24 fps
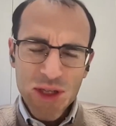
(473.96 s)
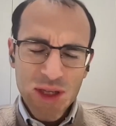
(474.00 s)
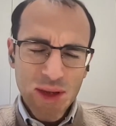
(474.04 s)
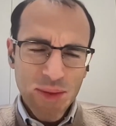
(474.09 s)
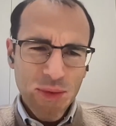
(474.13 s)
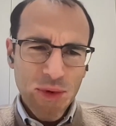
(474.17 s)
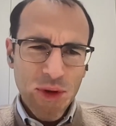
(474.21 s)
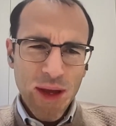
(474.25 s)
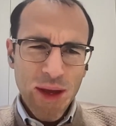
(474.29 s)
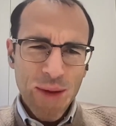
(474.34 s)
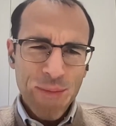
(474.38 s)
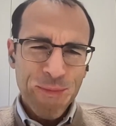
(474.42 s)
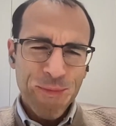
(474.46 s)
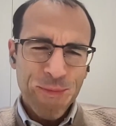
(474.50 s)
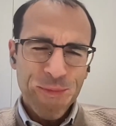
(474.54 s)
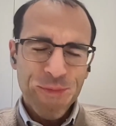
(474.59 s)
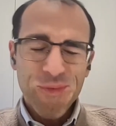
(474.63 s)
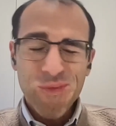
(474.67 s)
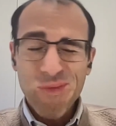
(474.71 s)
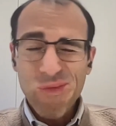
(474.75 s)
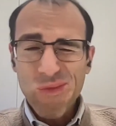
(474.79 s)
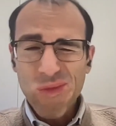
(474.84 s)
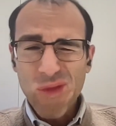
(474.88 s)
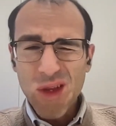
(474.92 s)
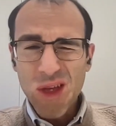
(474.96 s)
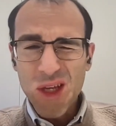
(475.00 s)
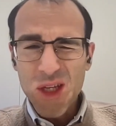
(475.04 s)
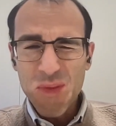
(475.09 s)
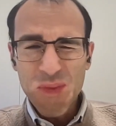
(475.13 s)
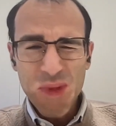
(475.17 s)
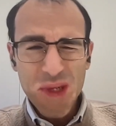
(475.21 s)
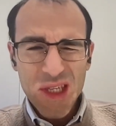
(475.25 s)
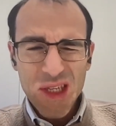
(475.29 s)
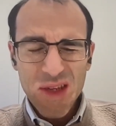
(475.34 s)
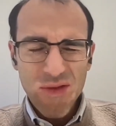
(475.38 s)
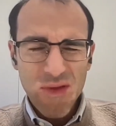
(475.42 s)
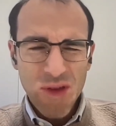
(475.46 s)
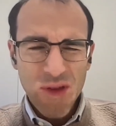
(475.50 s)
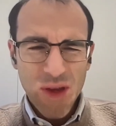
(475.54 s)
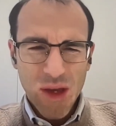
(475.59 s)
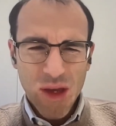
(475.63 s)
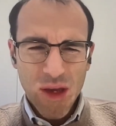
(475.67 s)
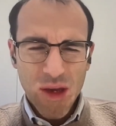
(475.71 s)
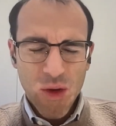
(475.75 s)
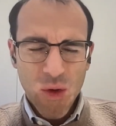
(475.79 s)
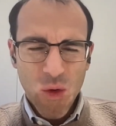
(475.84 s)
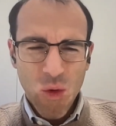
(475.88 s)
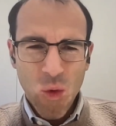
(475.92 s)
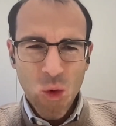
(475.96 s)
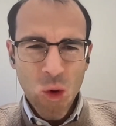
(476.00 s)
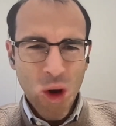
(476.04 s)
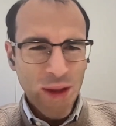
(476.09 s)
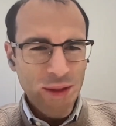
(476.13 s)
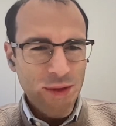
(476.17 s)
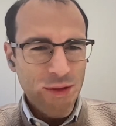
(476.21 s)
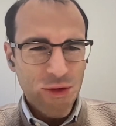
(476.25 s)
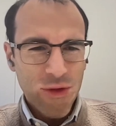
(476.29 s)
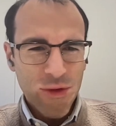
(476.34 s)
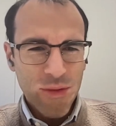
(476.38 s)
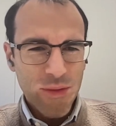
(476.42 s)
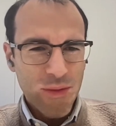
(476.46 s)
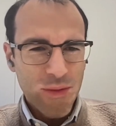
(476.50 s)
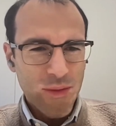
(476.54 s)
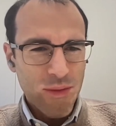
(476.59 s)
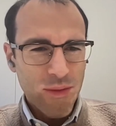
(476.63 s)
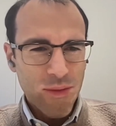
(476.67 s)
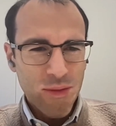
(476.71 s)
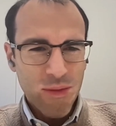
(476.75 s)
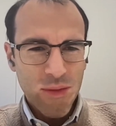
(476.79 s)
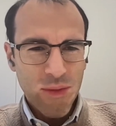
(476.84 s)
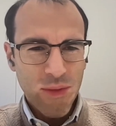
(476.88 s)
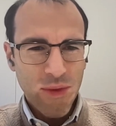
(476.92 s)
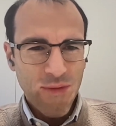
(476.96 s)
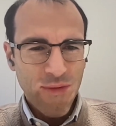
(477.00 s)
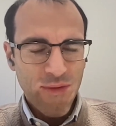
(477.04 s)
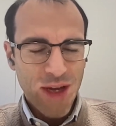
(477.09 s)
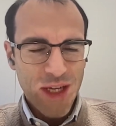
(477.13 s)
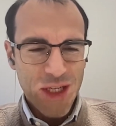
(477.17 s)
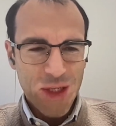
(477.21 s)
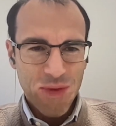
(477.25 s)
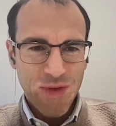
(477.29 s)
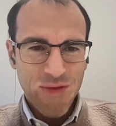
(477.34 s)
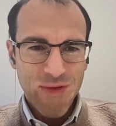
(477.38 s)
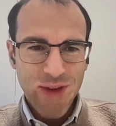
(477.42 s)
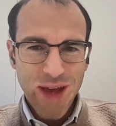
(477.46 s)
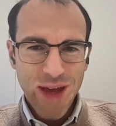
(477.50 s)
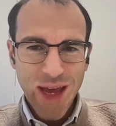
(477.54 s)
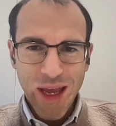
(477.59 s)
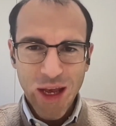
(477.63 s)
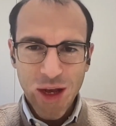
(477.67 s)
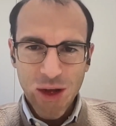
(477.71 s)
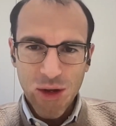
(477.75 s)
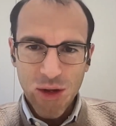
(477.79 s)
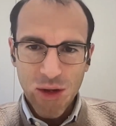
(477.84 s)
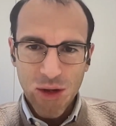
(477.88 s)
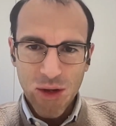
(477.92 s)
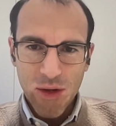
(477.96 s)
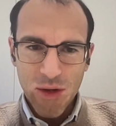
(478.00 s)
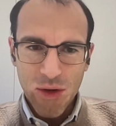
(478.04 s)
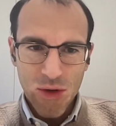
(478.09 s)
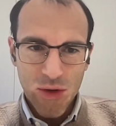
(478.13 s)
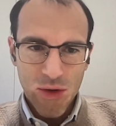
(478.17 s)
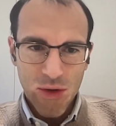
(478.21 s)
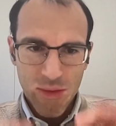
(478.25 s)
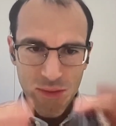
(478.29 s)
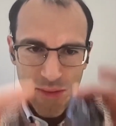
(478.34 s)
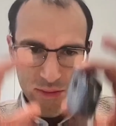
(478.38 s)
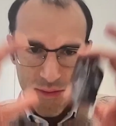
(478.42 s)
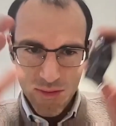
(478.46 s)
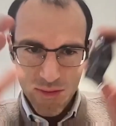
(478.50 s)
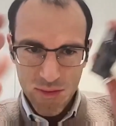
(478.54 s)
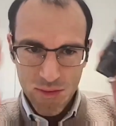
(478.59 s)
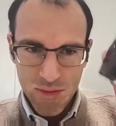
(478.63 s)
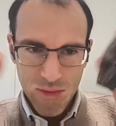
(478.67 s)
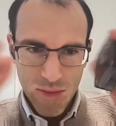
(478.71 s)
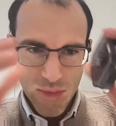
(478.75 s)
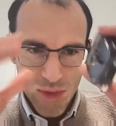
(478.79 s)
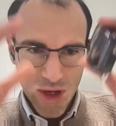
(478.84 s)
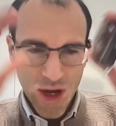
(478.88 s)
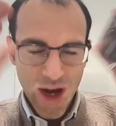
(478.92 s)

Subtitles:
For example, a specific quantum investment vehicle or